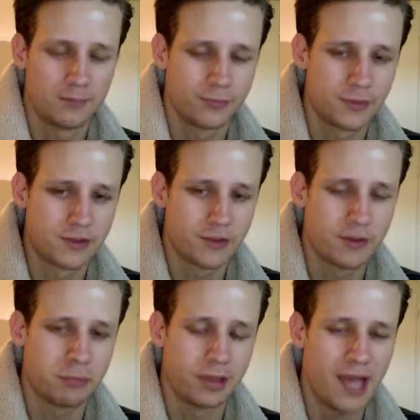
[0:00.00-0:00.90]
So the
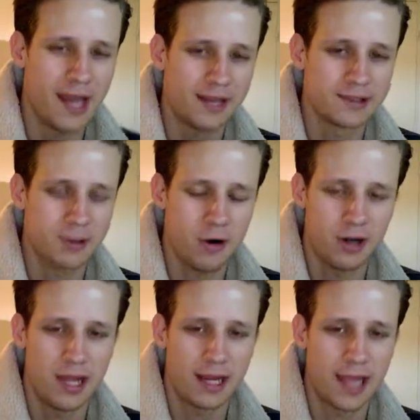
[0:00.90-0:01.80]
planets are
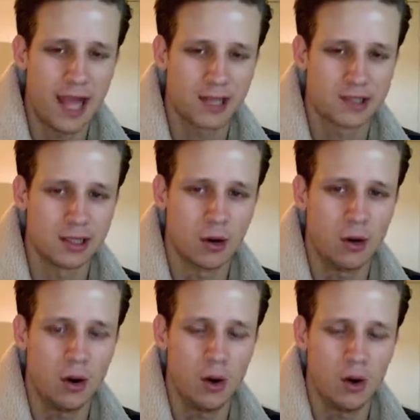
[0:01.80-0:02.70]
like actually
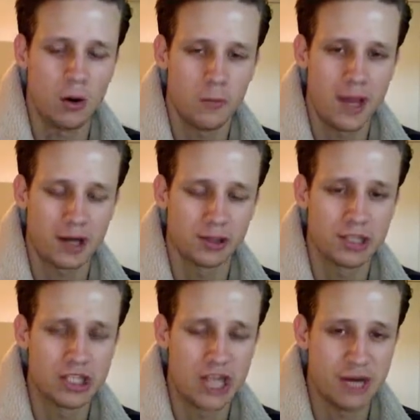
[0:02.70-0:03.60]

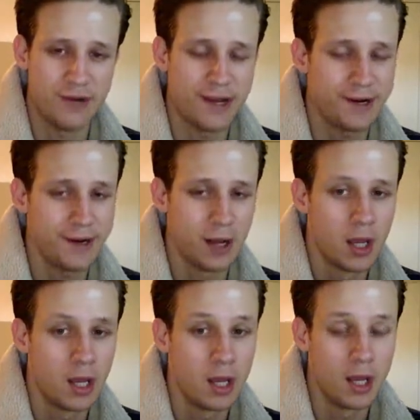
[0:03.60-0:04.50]
automatically generated.
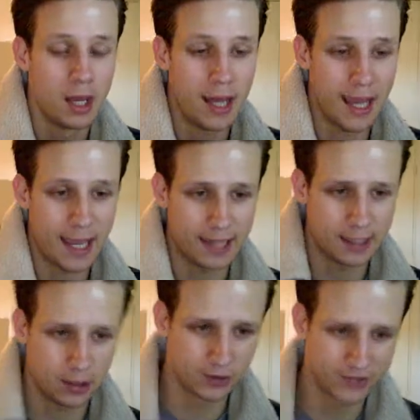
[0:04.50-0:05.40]
And I
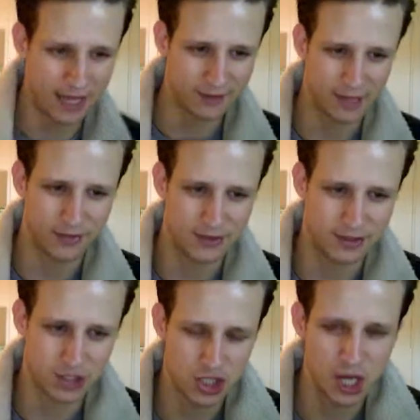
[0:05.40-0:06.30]
also have like this
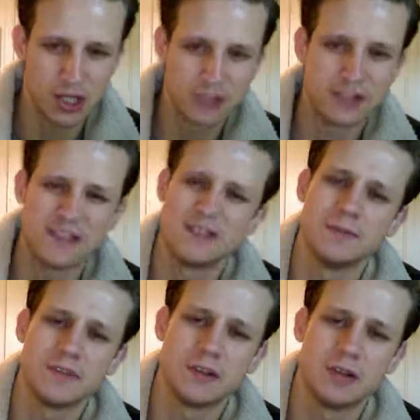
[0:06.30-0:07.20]
chunk
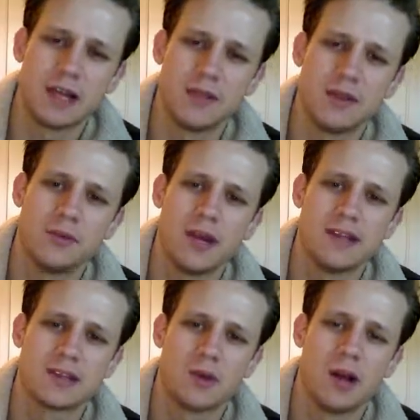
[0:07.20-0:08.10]
system. So like the red
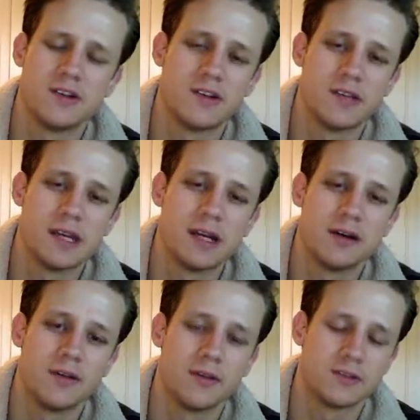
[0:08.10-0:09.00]
squares you see
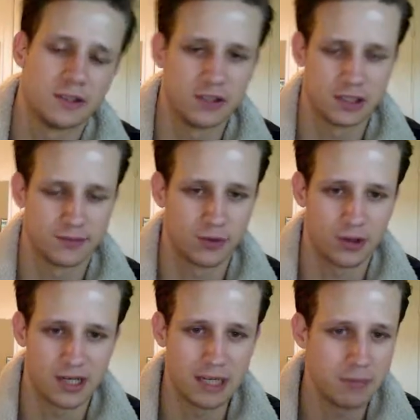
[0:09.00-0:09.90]
here, those are just for
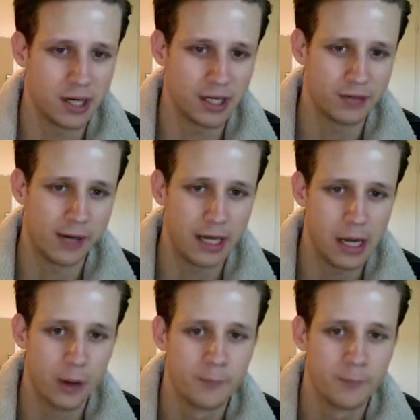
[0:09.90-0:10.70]
debugging right now.